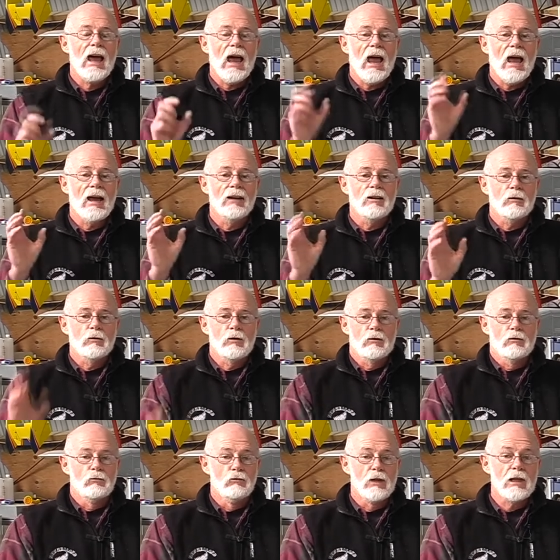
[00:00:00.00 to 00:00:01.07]
and
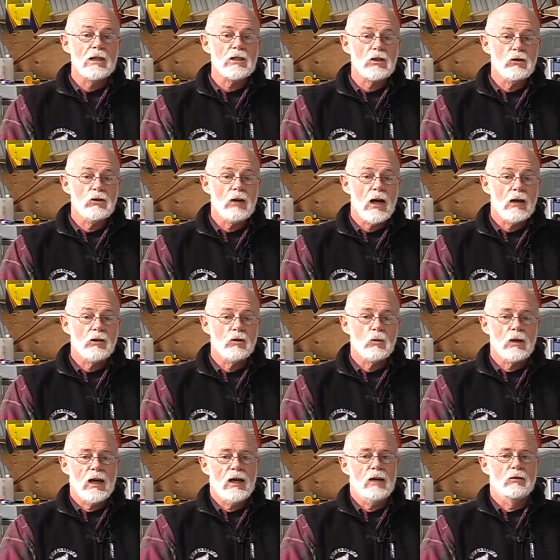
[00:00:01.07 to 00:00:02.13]
really soon now you
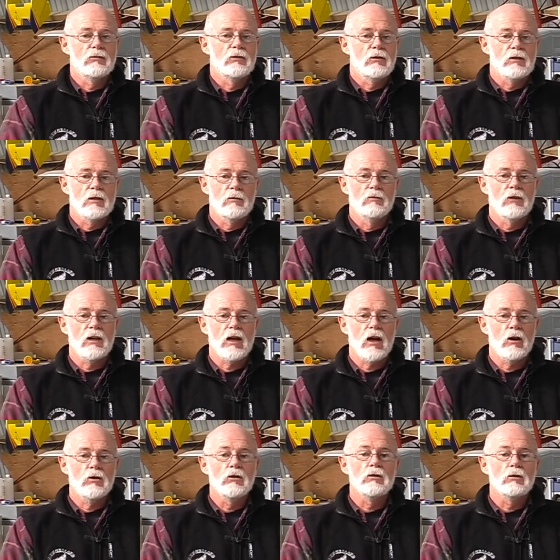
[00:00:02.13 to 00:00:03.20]
will have some
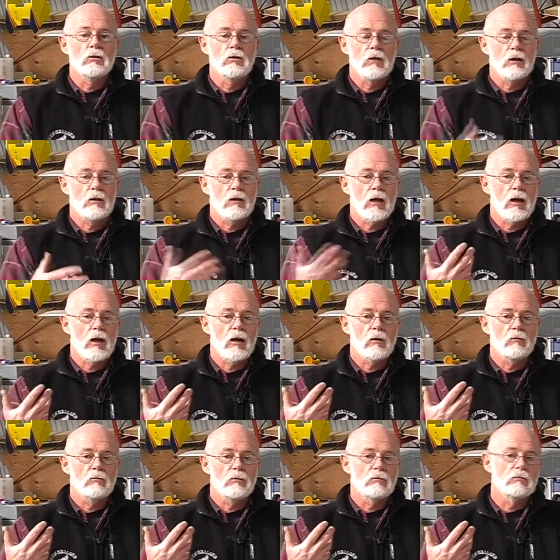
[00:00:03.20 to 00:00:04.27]
video
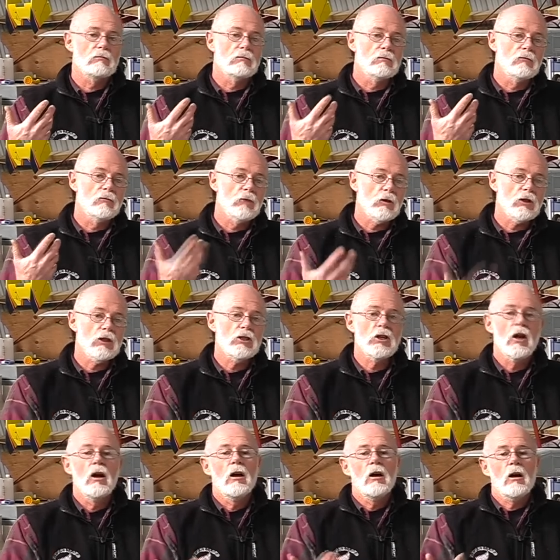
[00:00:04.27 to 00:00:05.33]
footage
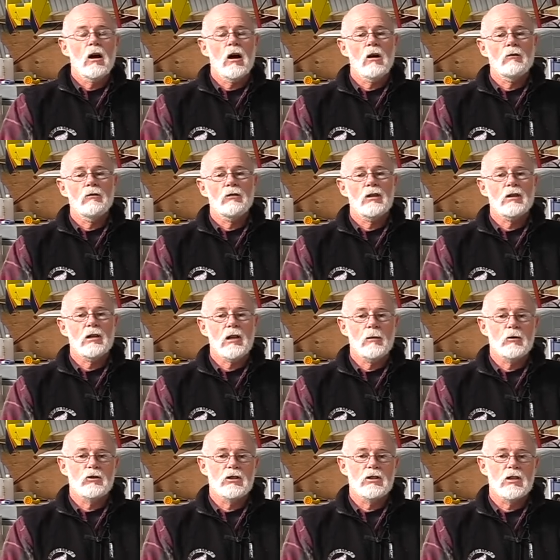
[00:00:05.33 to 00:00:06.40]
of the
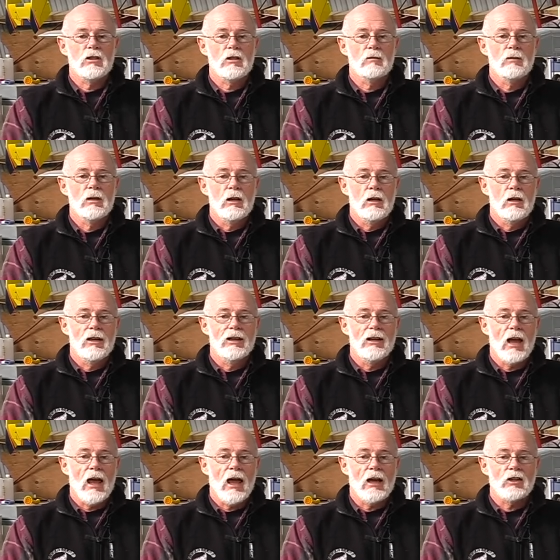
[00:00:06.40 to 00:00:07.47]
telemetry system in
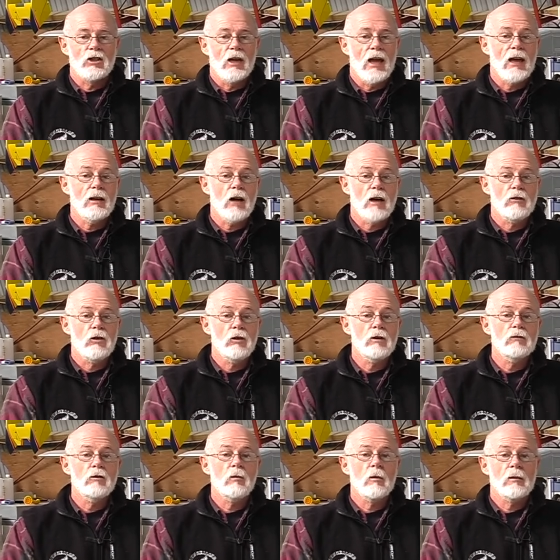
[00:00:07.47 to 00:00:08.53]
action. And I've heard
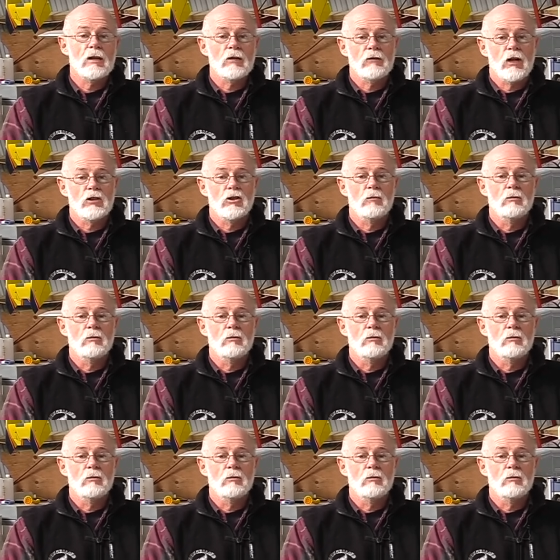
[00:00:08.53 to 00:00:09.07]
from a manufacturer